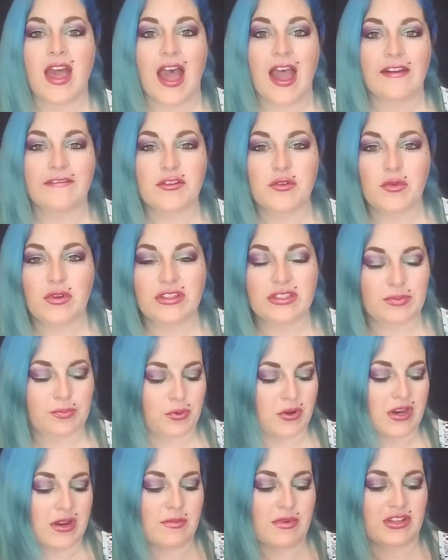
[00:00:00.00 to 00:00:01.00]
Everyone's
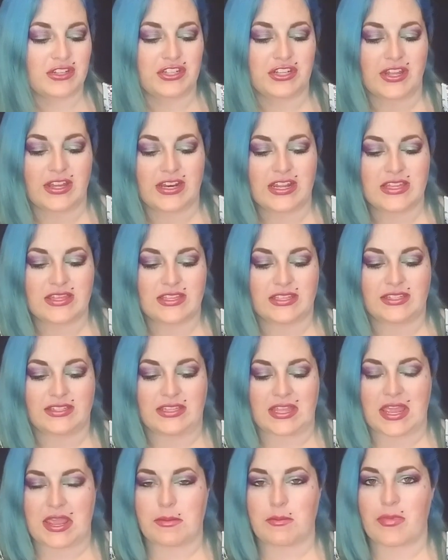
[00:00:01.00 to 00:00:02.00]
pretty much getting the
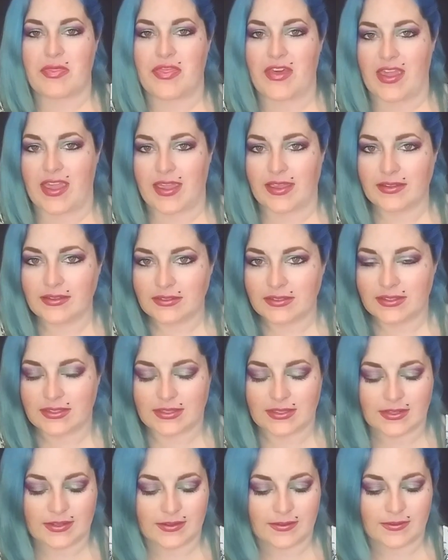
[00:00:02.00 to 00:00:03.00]
same things
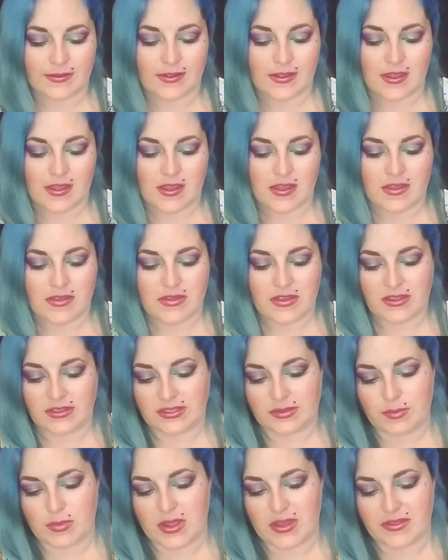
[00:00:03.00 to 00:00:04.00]

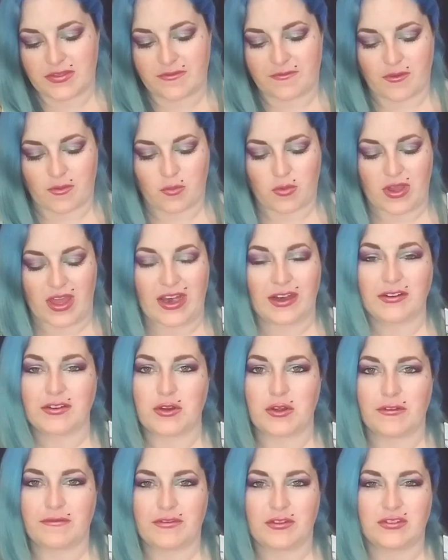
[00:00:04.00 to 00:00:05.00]
this month from what, I don't
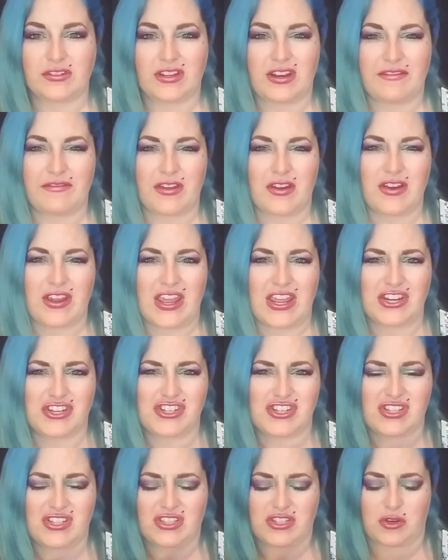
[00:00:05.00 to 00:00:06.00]
know if there's any
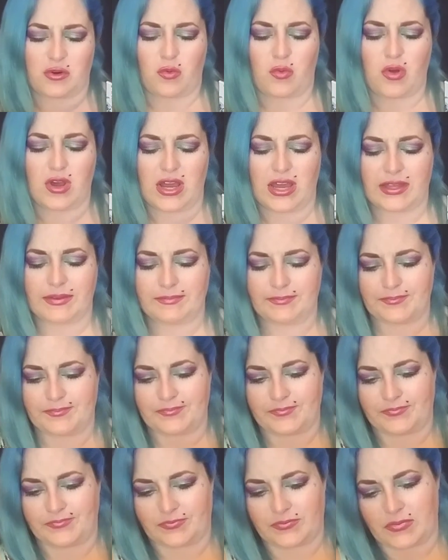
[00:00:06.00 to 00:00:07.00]
variations or what.
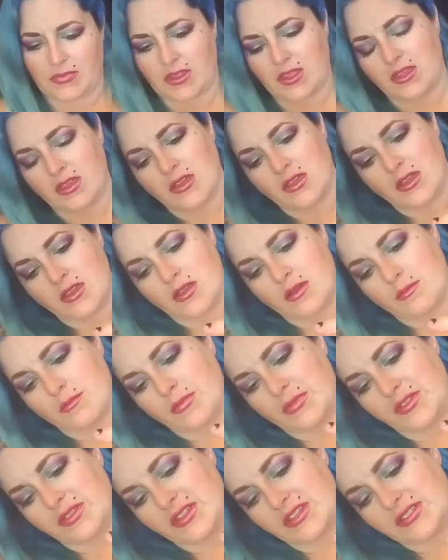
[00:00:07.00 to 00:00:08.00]

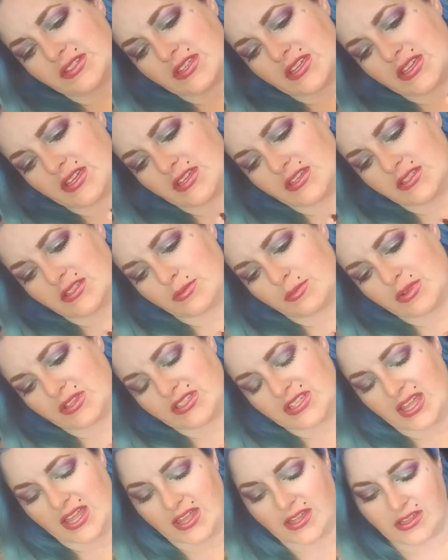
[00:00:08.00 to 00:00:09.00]
But this is
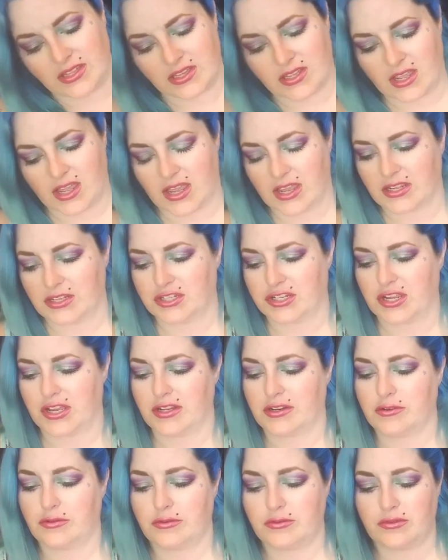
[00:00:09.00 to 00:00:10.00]
metallic
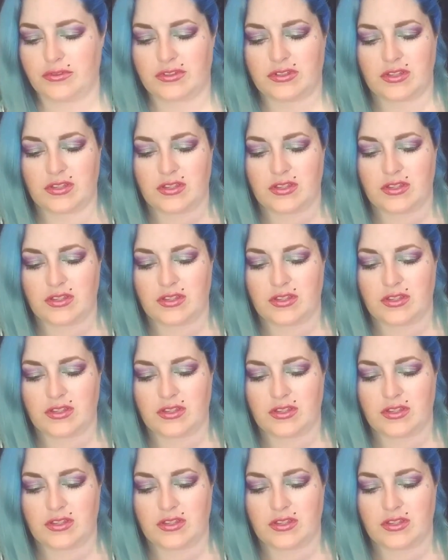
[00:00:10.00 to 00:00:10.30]
eyeshadows.